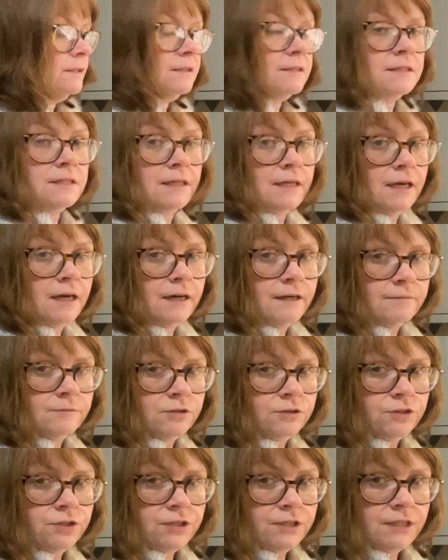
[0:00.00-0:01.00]
see how
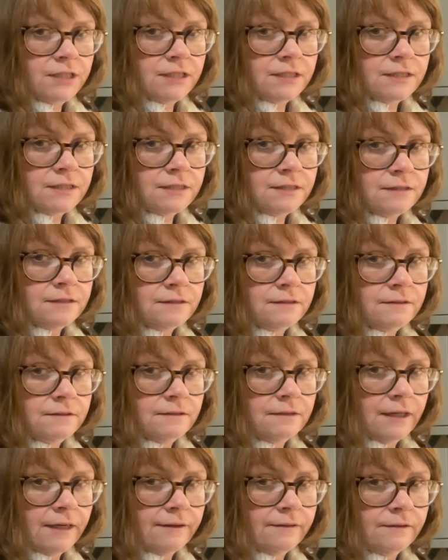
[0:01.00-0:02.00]
much of this,
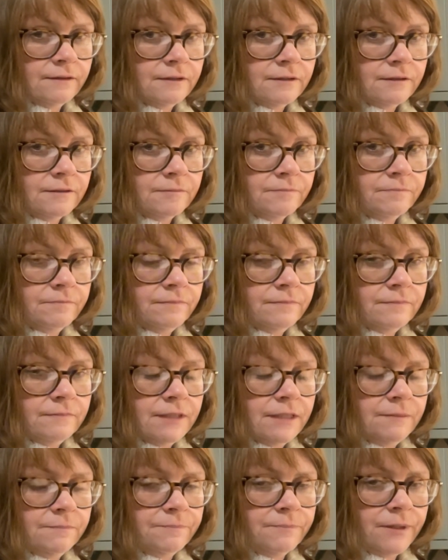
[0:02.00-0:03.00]

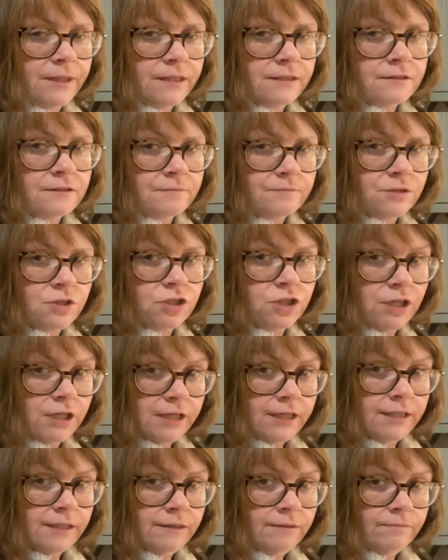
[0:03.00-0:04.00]
it brings up the
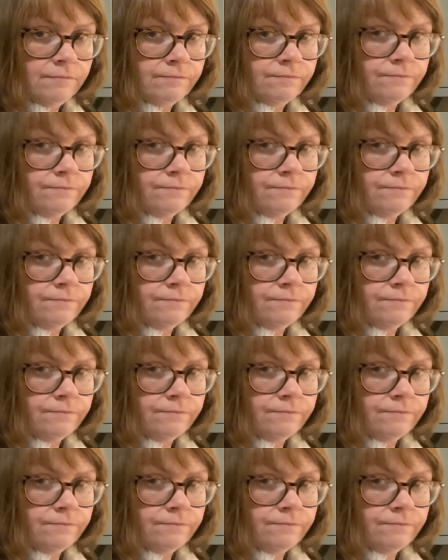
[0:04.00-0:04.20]
shine.